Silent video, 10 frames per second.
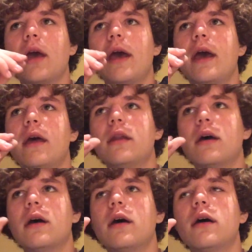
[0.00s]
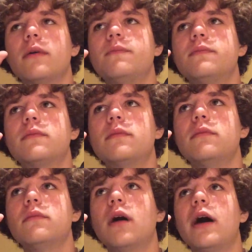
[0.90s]
And
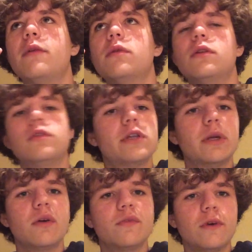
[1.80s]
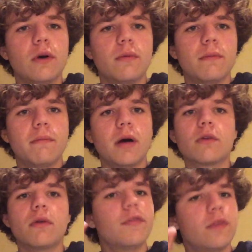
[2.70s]
I will also not fault
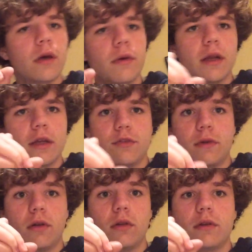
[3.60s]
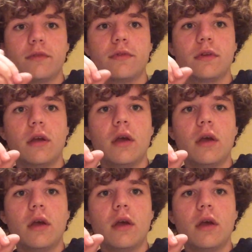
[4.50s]
Mark Ruffalo in his role of